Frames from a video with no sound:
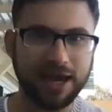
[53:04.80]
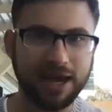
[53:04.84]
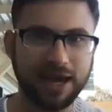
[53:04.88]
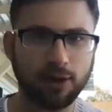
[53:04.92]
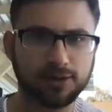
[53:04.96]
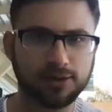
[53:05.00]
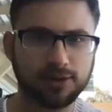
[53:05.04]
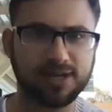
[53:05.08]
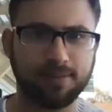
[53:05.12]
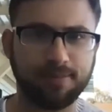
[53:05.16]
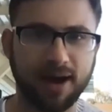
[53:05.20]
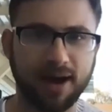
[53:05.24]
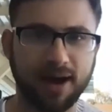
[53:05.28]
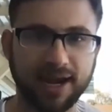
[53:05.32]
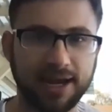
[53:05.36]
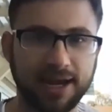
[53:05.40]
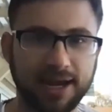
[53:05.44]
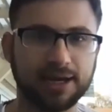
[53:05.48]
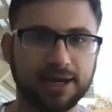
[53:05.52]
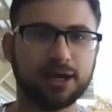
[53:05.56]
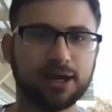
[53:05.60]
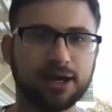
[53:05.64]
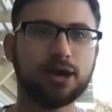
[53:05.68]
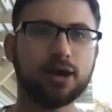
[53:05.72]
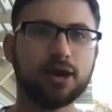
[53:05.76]
kill
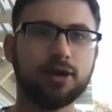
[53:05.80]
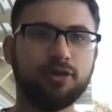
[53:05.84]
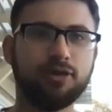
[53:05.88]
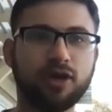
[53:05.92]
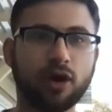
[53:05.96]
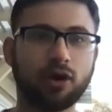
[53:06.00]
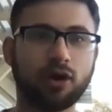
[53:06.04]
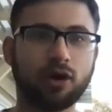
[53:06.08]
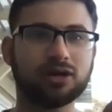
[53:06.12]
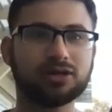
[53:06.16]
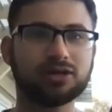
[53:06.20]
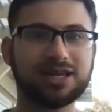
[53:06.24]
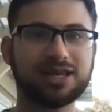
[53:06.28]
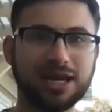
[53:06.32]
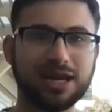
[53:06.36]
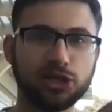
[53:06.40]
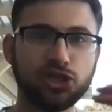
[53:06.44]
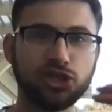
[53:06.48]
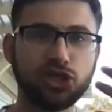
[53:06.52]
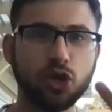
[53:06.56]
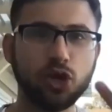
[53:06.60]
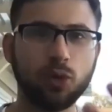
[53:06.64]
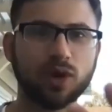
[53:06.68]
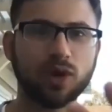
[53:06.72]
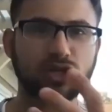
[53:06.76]
somebody, there is a
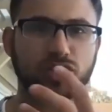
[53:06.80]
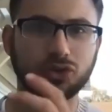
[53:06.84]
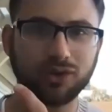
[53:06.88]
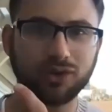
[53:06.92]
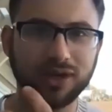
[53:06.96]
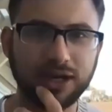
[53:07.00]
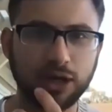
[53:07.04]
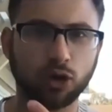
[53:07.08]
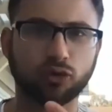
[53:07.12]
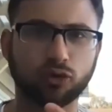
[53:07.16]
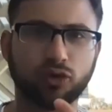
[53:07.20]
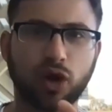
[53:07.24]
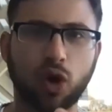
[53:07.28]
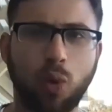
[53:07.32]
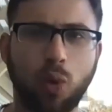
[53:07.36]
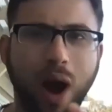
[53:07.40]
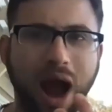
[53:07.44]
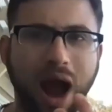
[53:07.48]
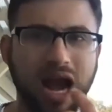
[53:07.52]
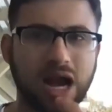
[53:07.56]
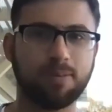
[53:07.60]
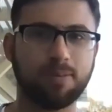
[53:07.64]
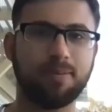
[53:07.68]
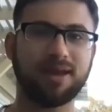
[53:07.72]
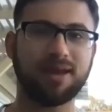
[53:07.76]
Jewish legal
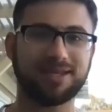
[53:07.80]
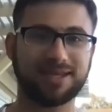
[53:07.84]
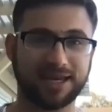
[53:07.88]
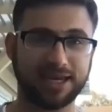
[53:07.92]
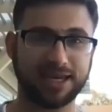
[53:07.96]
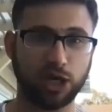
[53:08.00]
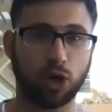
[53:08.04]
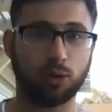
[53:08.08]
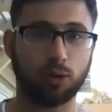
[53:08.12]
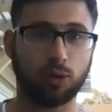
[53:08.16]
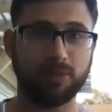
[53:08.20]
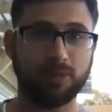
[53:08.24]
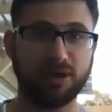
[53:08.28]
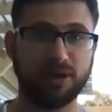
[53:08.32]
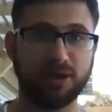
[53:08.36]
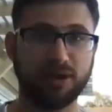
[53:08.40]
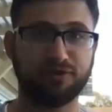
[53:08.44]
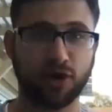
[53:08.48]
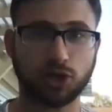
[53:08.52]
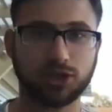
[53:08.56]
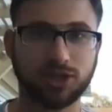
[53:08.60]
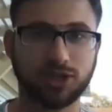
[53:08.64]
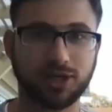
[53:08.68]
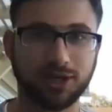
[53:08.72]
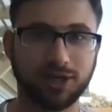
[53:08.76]
requirement to kill me
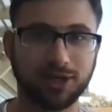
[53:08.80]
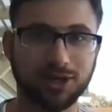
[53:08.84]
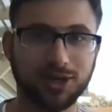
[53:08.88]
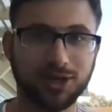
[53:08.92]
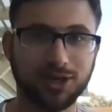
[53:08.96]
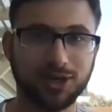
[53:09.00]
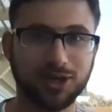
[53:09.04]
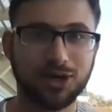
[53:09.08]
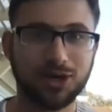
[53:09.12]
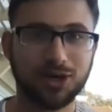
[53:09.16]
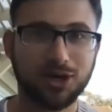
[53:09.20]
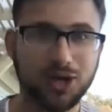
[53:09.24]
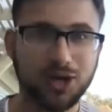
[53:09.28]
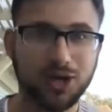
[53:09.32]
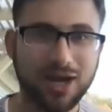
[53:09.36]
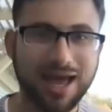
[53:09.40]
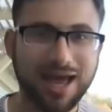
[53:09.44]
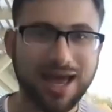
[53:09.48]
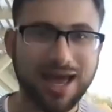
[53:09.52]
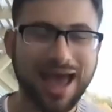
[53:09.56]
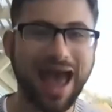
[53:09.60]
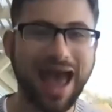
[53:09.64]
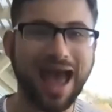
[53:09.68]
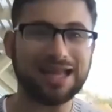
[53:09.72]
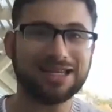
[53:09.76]
first.
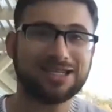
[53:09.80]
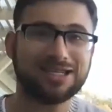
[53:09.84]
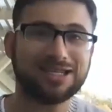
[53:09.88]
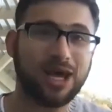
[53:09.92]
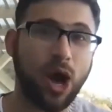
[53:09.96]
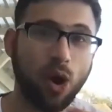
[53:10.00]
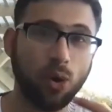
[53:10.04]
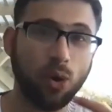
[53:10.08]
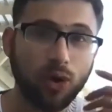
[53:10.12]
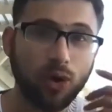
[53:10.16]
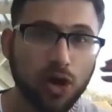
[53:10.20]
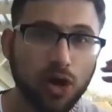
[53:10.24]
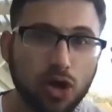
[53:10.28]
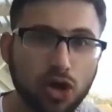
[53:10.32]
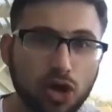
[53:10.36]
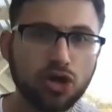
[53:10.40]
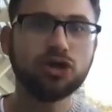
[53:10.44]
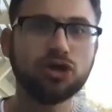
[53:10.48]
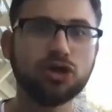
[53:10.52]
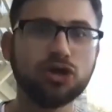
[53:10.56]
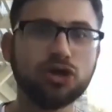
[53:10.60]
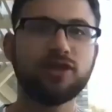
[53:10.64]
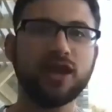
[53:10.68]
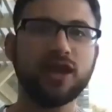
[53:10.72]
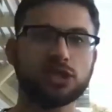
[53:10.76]
And so
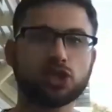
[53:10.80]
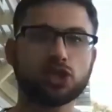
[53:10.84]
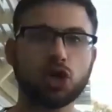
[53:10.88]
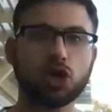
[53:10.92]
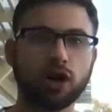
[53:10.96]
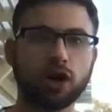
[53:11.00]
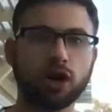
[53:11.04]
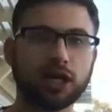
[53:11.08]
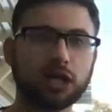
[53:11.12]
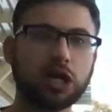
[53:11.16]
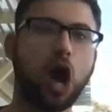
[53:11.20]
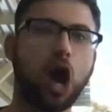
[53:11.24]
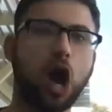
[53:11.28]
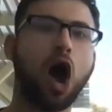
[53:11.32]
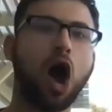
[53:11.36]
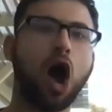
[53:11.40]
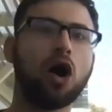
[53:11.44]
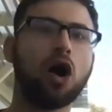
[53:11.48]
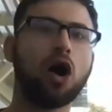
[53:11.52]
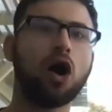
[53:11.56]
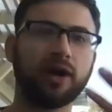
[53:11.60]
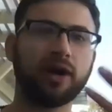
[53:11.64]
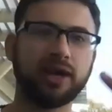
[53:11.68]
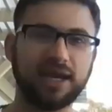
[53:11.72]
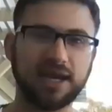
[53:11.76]
they started calling
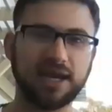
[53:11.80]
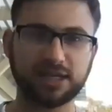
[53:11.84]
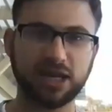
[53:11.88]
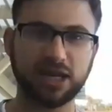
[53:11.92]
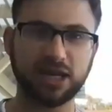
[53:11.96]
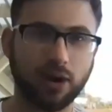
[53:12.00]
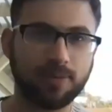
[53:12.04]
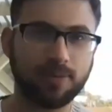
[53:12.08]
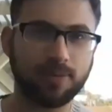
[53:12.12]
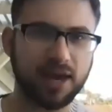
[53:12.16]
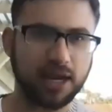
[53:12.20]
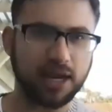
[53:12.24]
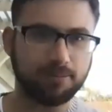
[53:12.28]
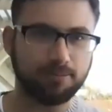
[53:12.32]
Yitzhak Rabin